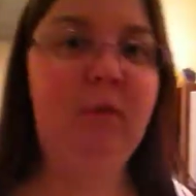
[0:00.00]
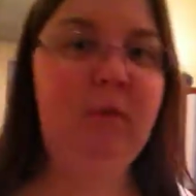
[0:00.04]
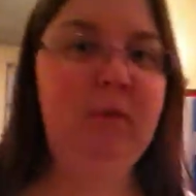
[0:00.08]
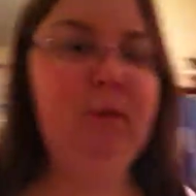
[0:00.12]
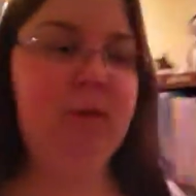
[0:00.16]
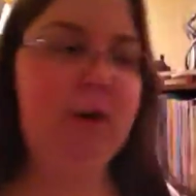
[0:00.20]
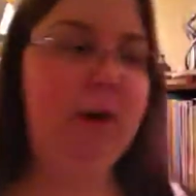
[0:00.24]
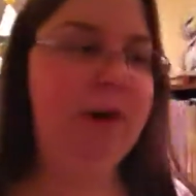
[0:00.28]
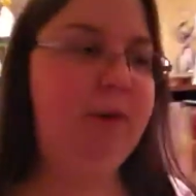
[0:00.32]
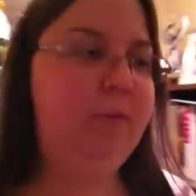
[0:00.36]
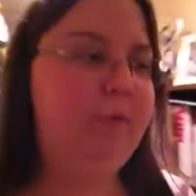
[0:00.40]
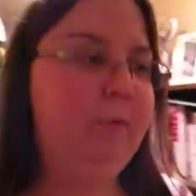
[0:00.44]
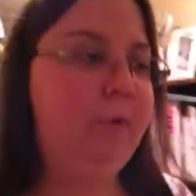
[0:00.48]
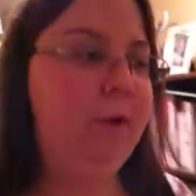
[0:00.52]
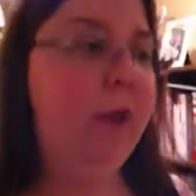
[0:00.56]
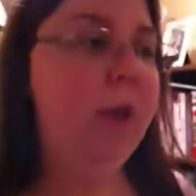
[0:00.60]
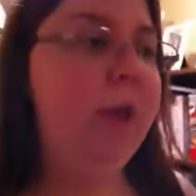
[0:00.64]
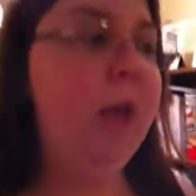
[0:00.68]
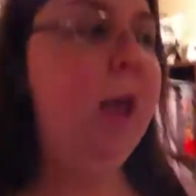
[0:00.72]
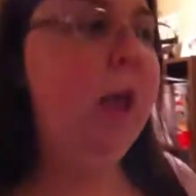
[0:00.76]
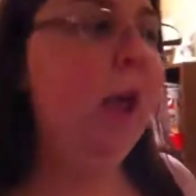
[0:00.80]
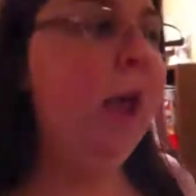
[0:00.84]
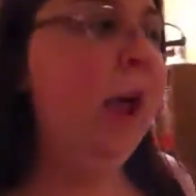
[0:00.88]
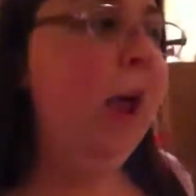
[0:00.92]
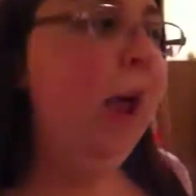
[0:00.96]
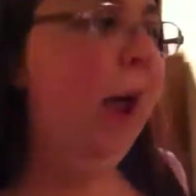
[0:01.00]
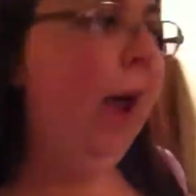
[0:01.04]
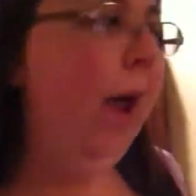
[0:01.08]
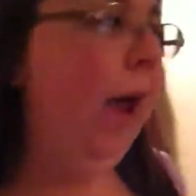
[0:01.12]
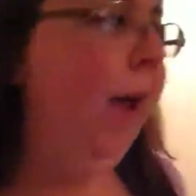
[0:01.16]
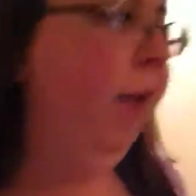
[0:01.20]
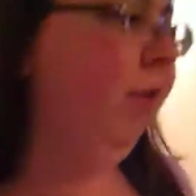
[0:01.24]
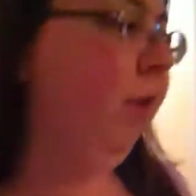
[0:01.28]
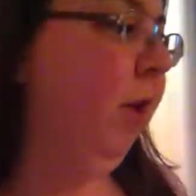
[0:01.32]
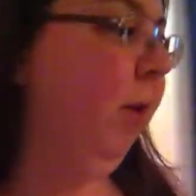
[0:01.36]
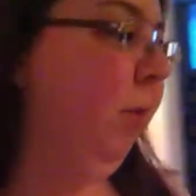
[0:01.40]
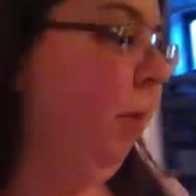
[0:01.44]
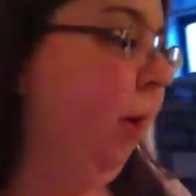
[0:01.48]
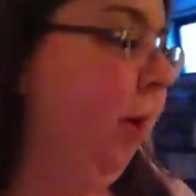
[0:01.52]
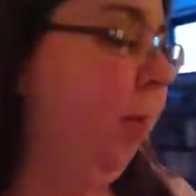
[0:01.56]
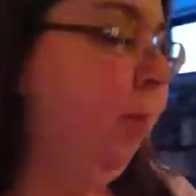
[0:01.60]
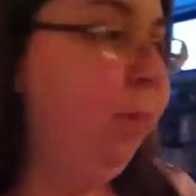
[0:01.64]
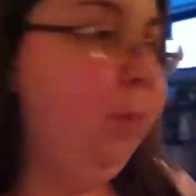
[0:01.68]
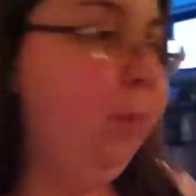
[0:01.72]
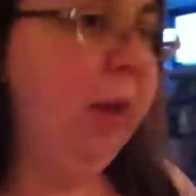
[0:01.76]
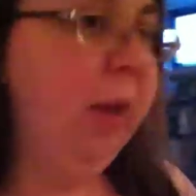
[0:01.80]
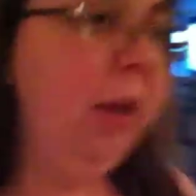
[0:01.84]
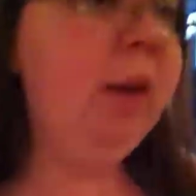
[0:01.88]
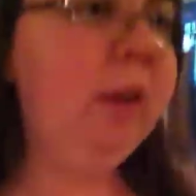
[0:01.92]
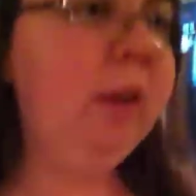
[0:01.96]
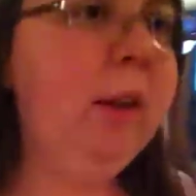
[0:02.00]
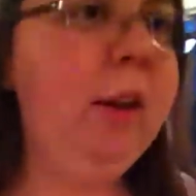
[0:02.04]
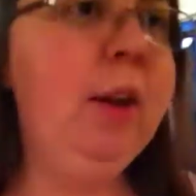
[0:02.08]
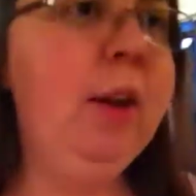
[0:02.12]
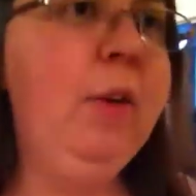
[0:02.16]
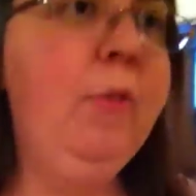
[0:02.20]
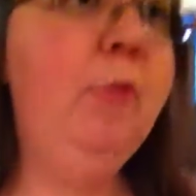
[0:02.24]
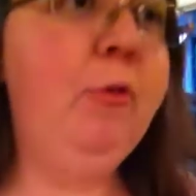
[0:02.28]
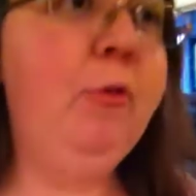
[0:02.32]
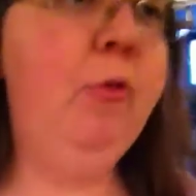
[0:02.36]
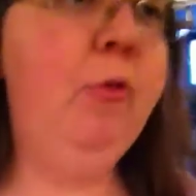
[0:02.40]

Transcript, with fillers: and stuff. And then my big gift